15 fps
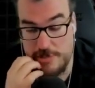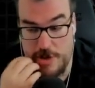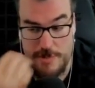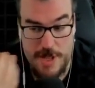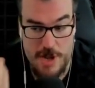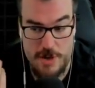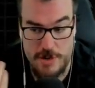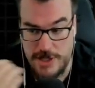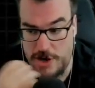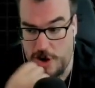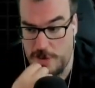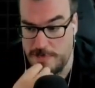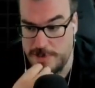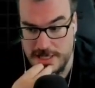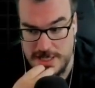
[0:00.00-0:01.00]
Well, my only
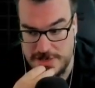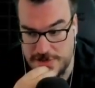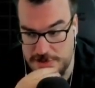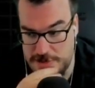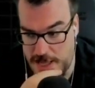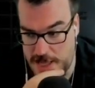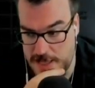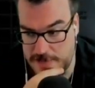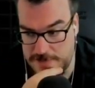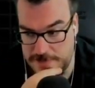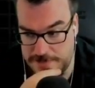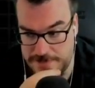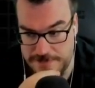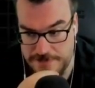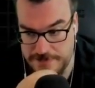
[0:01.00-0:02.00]
arbalister died.
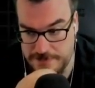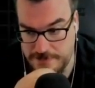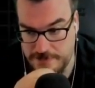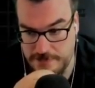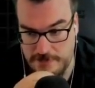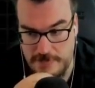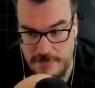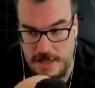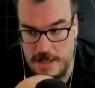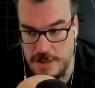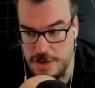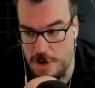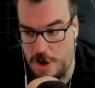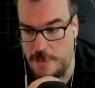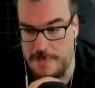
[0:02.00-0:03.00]

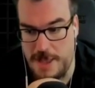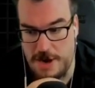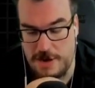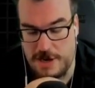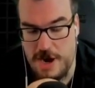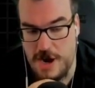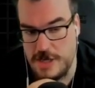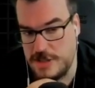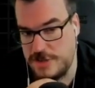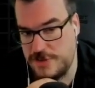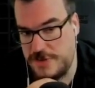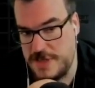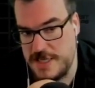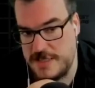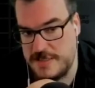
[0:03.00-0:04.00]
There are better characters
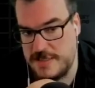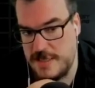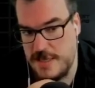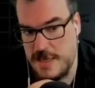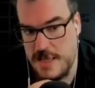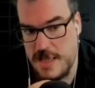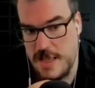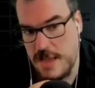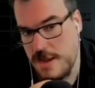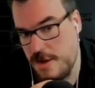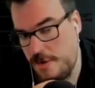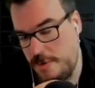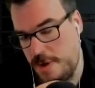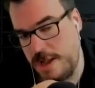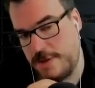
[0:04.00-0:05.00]
for this.
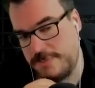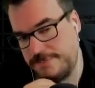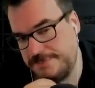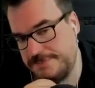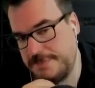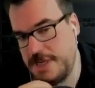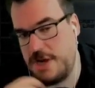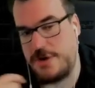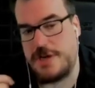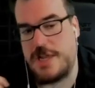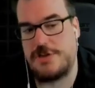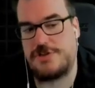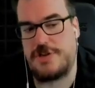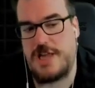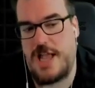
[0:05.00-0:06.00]
Well, you know,
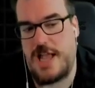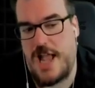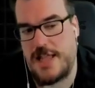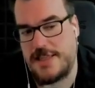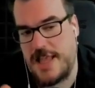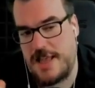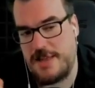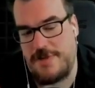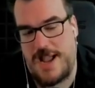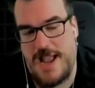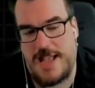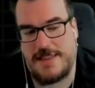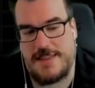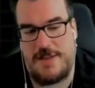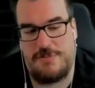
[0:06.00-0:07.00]
yesterday I had that I
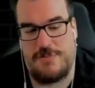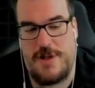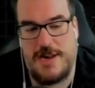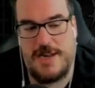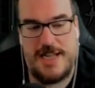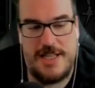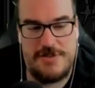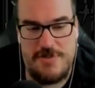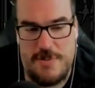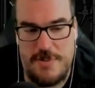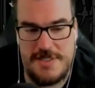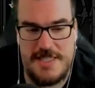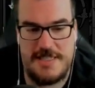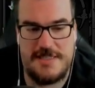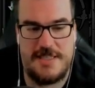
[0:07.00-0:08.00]
had that run against what
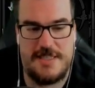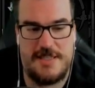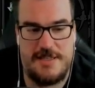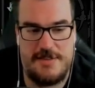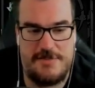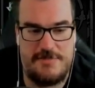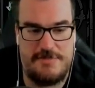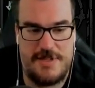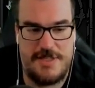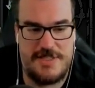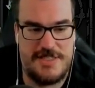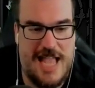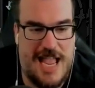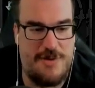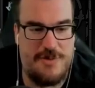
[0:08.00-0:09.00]
was it the the
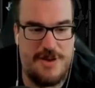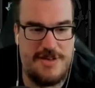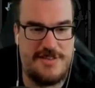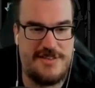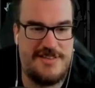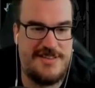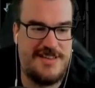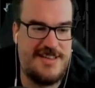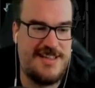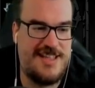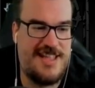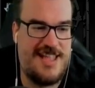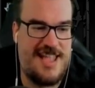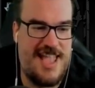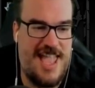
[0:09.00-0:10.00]
siren,
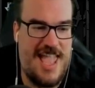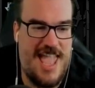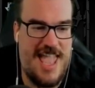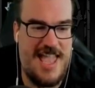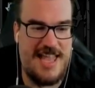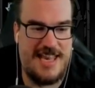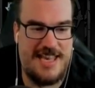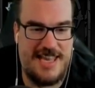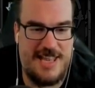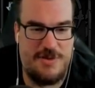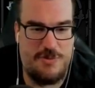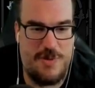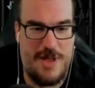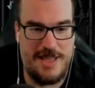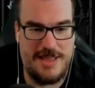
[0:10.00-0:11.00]
and it
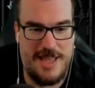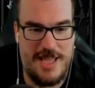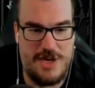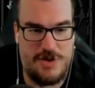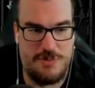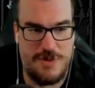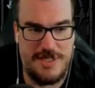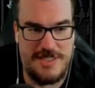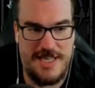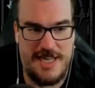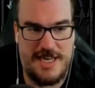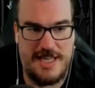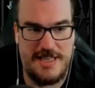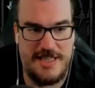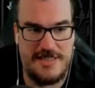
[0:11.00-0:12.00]
went like
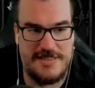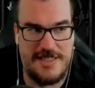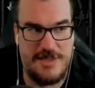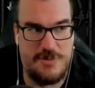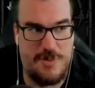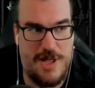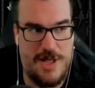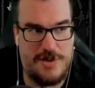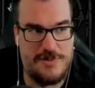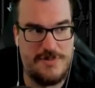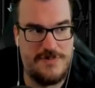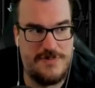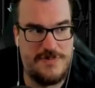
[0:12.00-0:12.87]
ridiculously well.